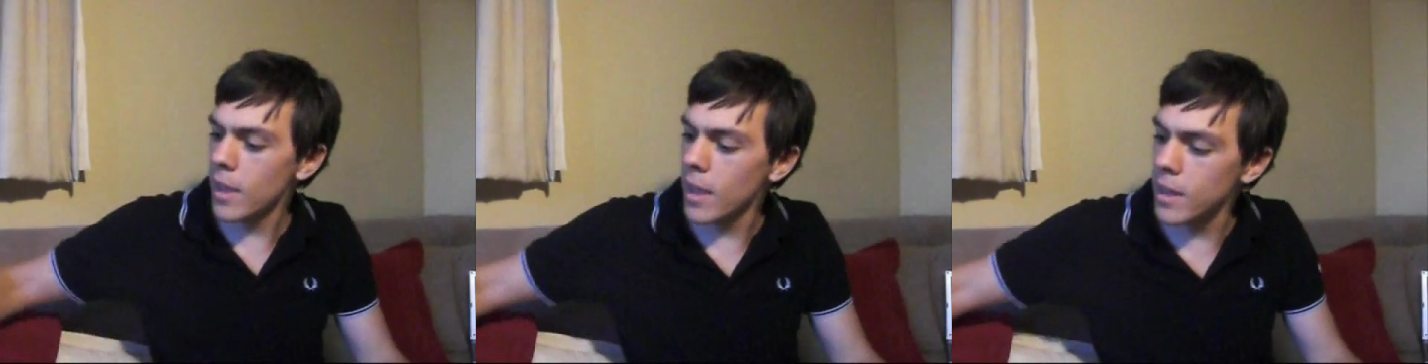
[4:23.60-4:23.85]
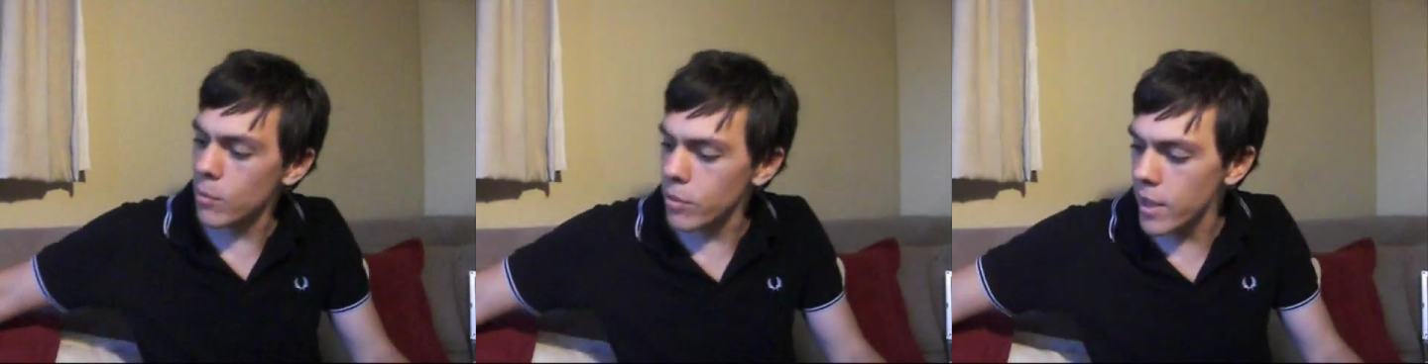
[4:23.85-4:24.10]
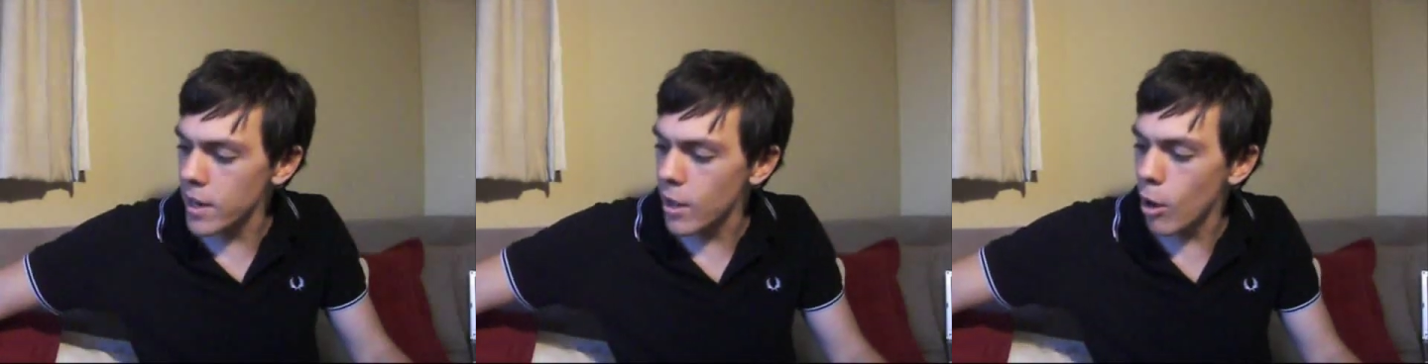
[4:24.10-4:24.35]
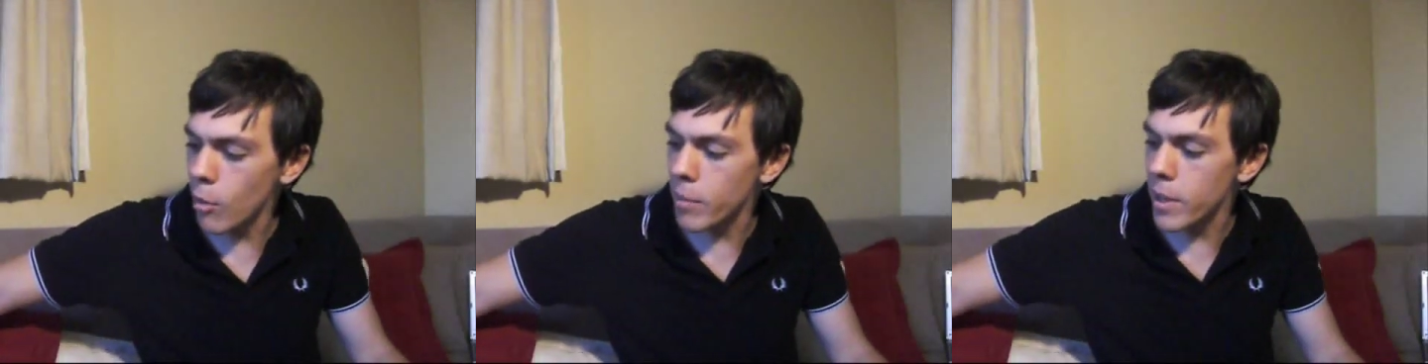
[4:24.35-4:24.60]
And it would then
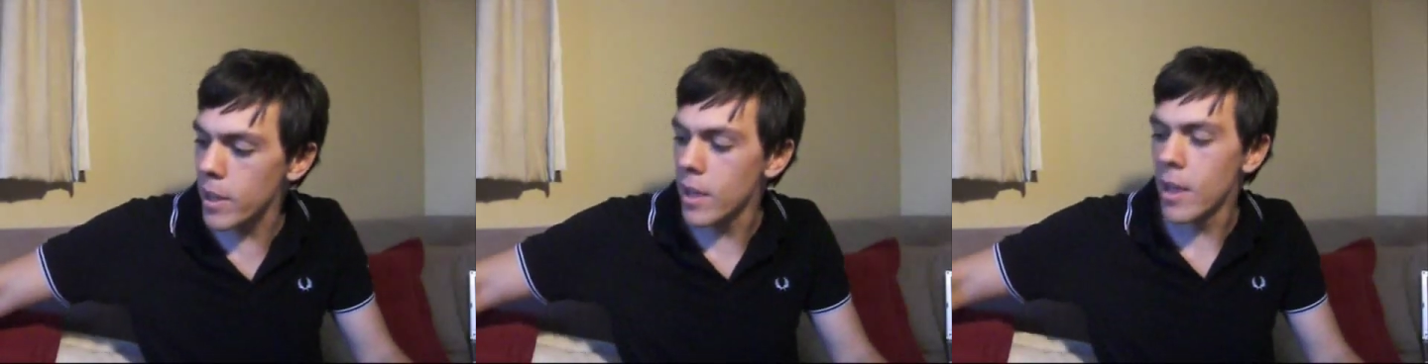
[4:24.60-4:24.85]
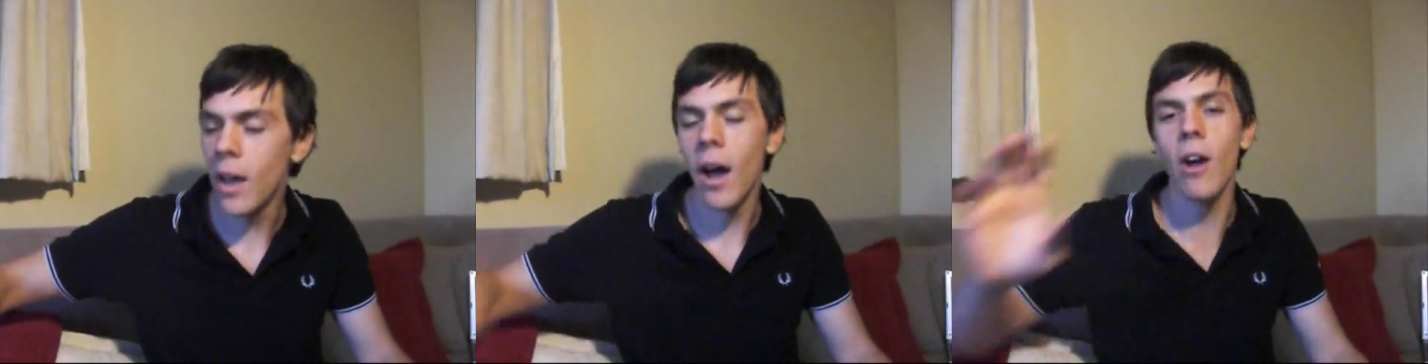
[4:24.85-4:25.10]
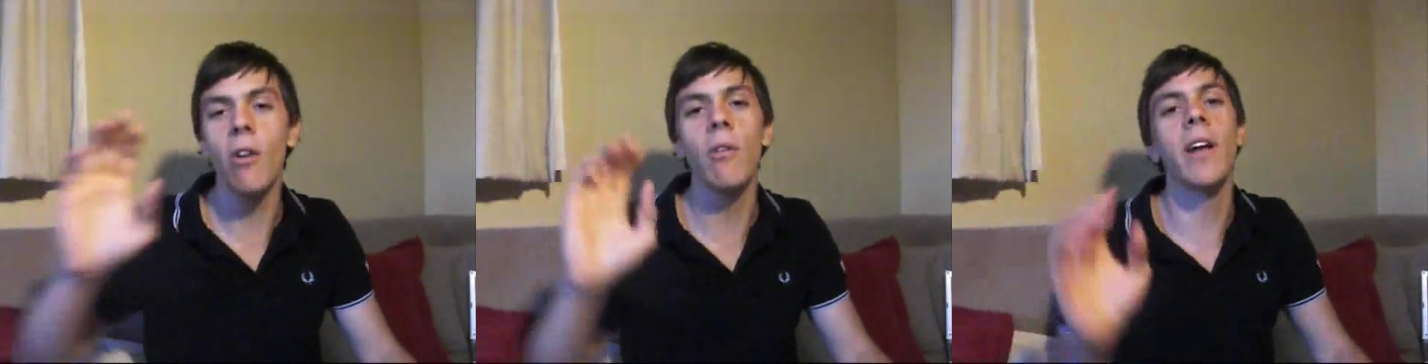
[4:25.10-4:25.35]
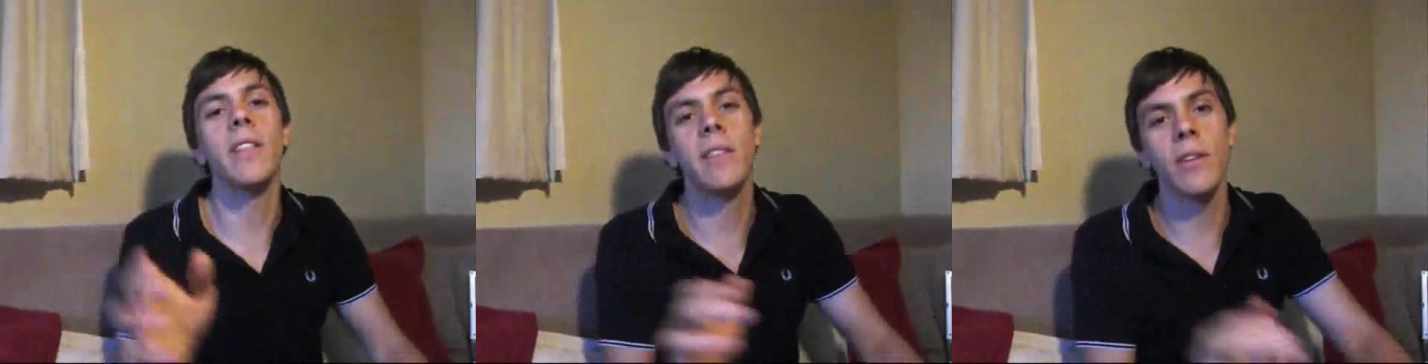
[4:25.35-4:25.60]
help me a
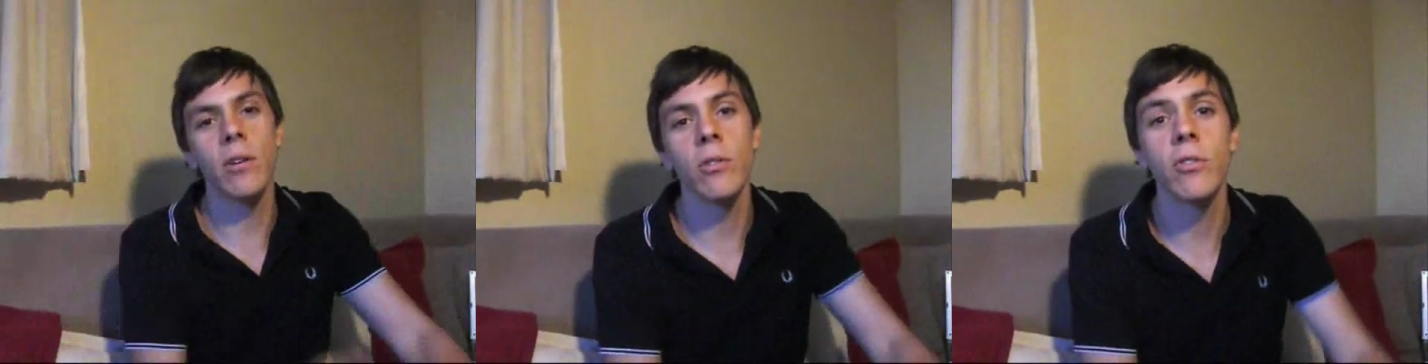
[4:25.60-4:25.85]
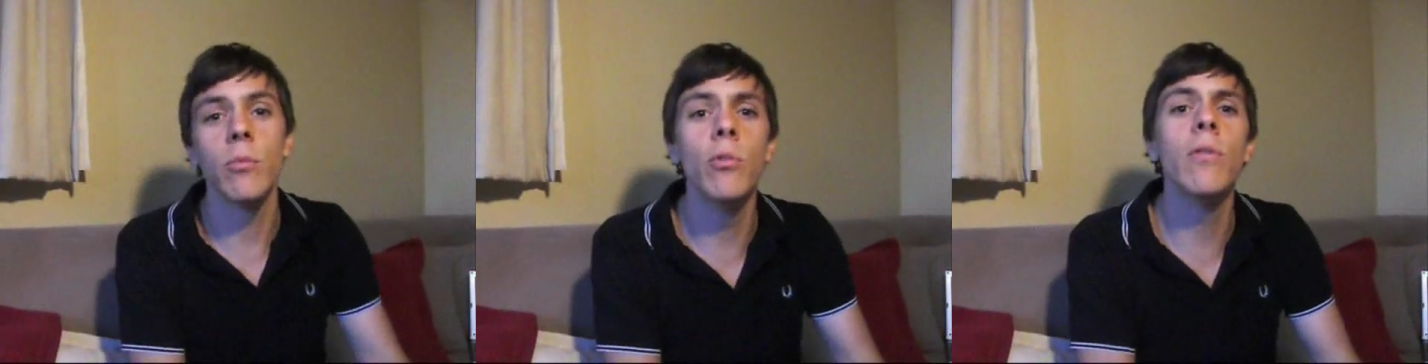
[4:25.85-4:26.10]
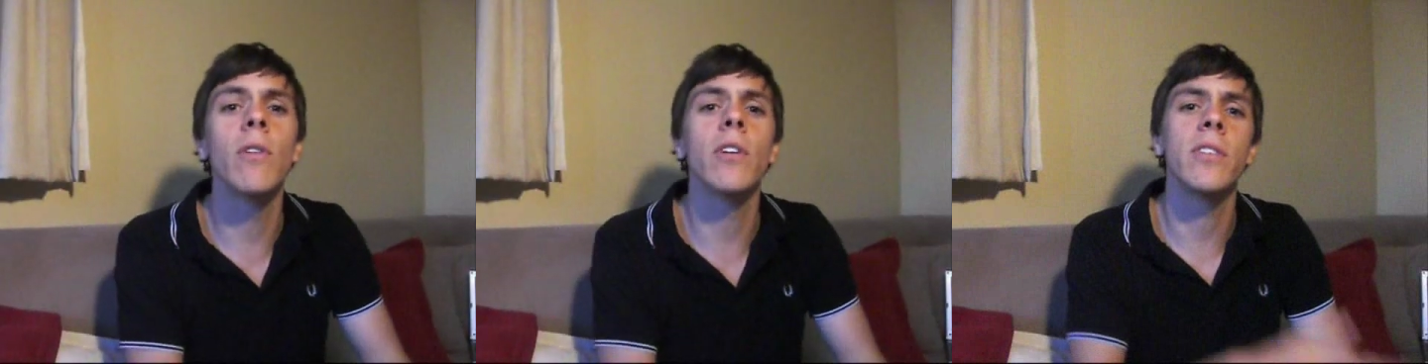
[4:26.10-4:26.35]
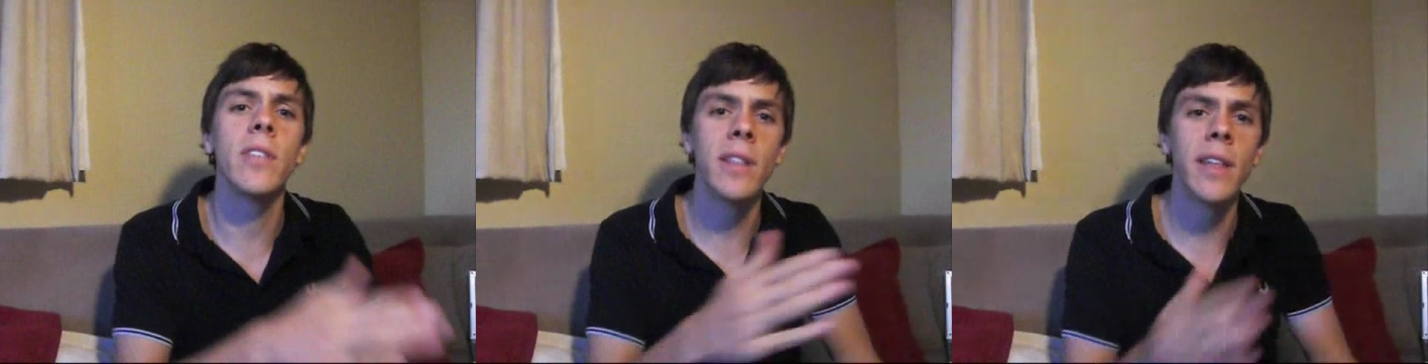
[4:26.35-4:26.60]
great deal to move
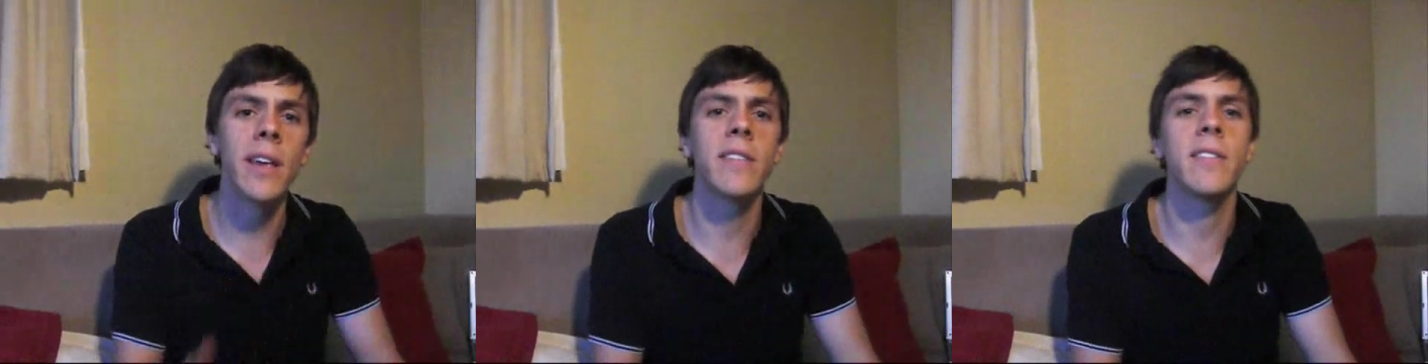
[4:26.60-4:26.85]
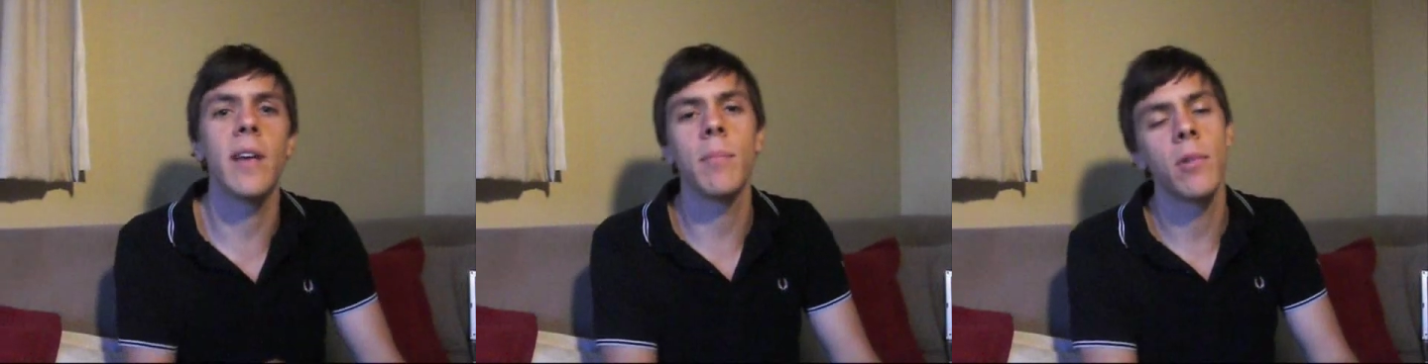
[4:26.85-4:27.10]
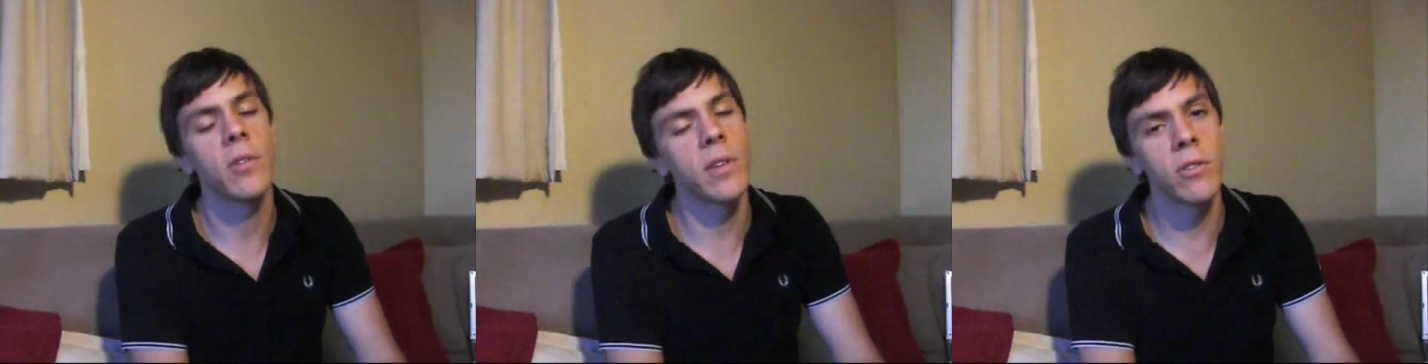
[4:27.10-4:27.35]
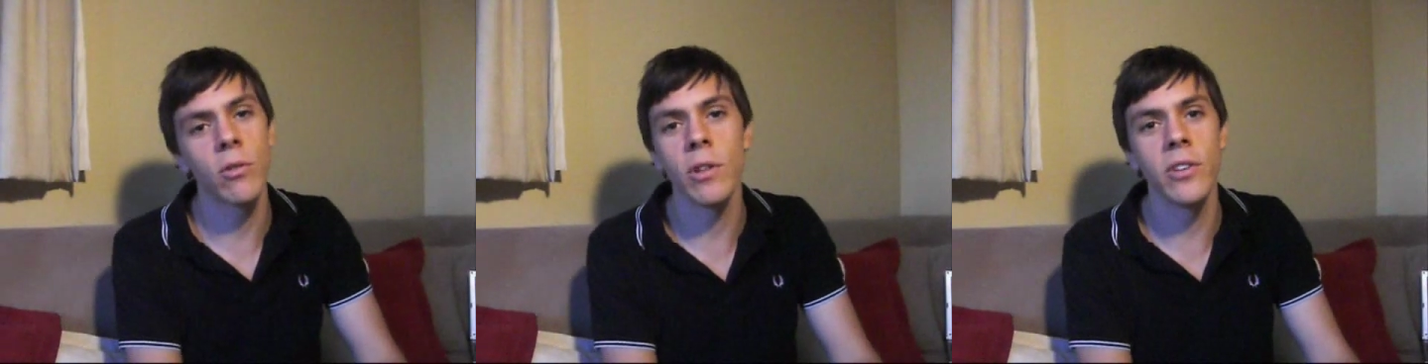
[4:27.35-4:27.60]
on to the next step, because
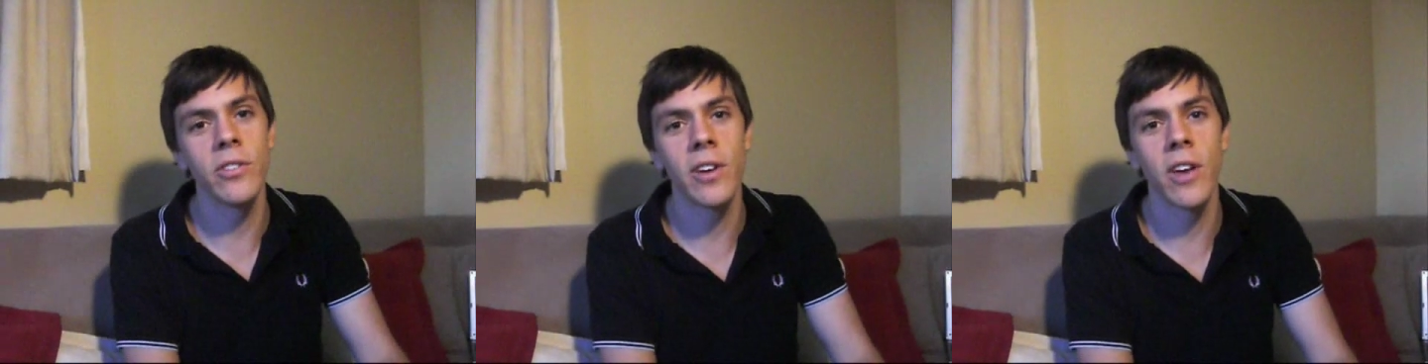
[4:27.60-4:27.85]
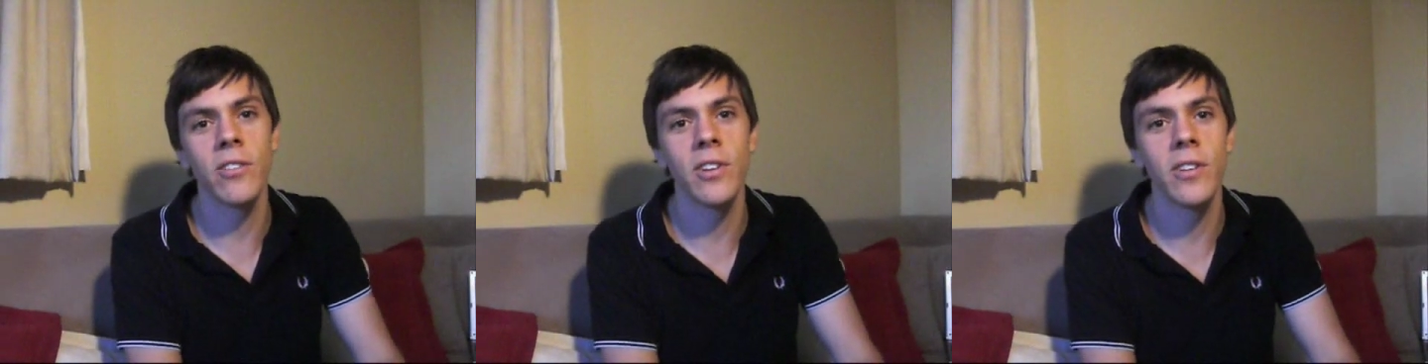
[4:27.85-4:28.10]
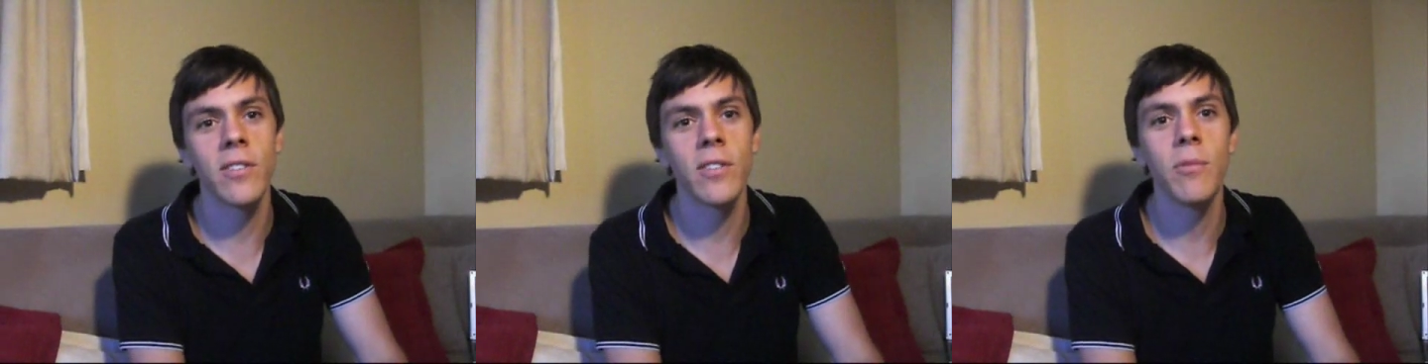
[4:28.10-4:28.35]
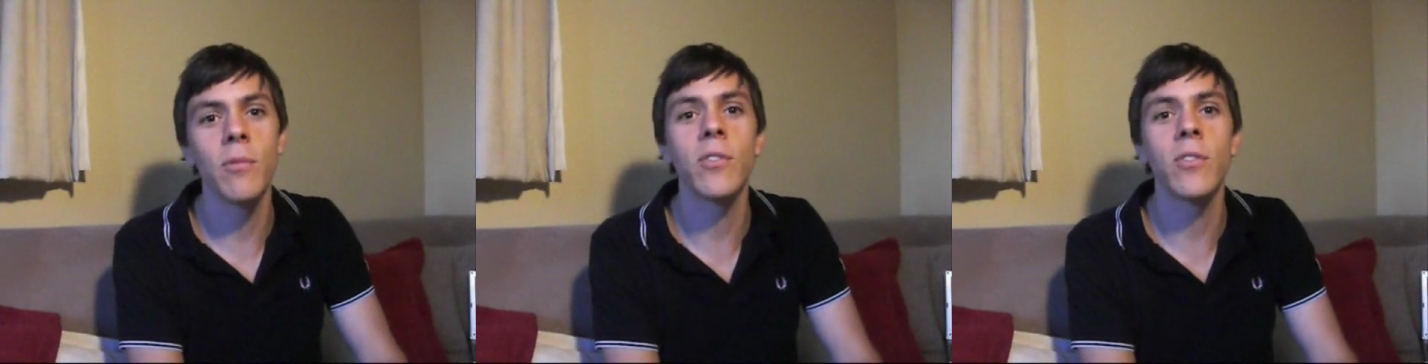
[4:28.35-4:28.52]
that's all education is,